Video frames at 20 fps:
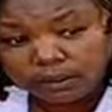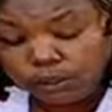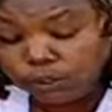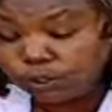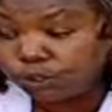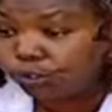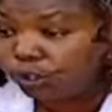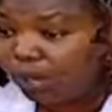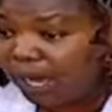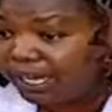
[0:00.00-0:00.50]

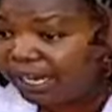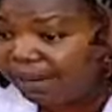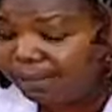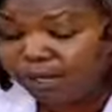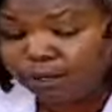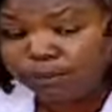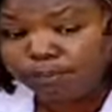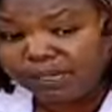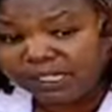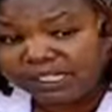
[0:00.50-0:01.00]
You saw a number
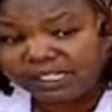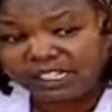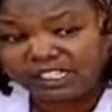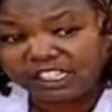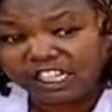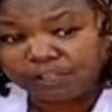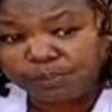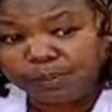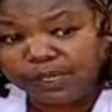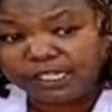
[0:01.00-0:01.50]
of
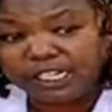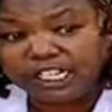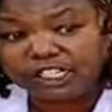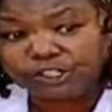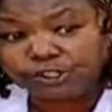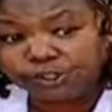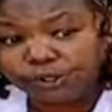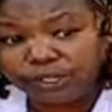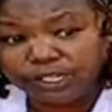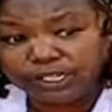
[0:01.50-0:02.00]
businesses being
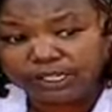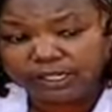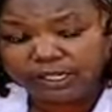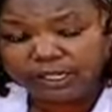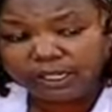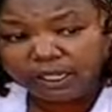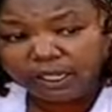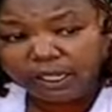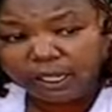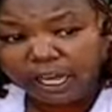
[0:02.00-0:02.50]
destroyed,
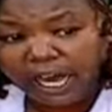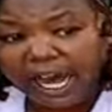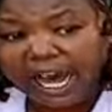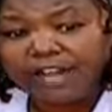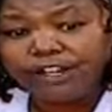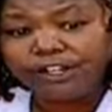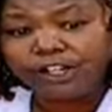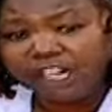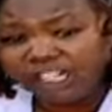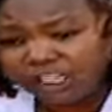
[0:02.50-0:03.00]

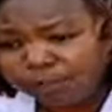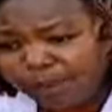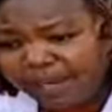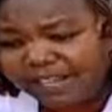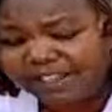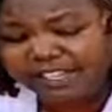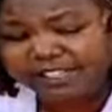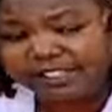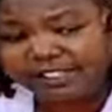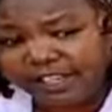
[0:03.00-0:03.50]
not
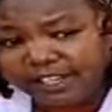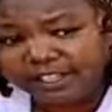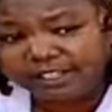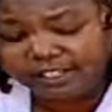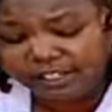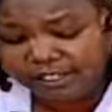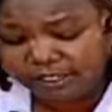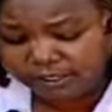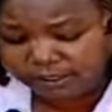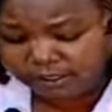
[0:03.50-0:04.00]
by the Gen
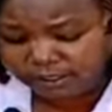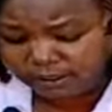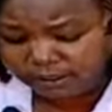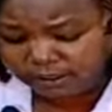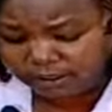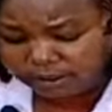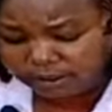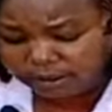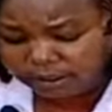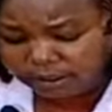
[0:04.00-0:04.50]
Zs,
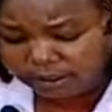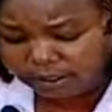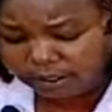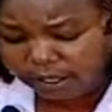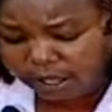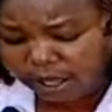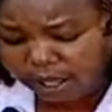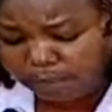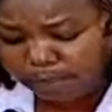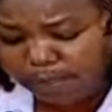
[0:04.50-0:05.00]

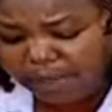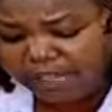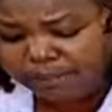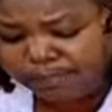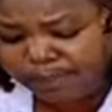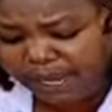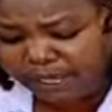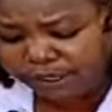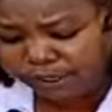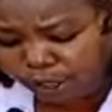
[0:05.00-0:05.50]

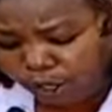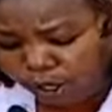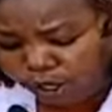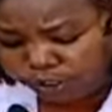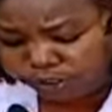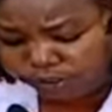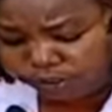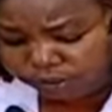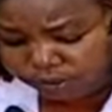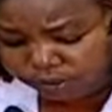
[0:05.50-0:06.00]
but by
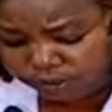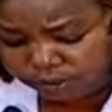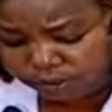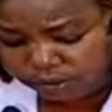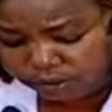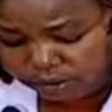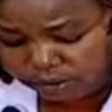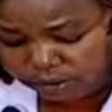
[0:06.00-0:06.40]
those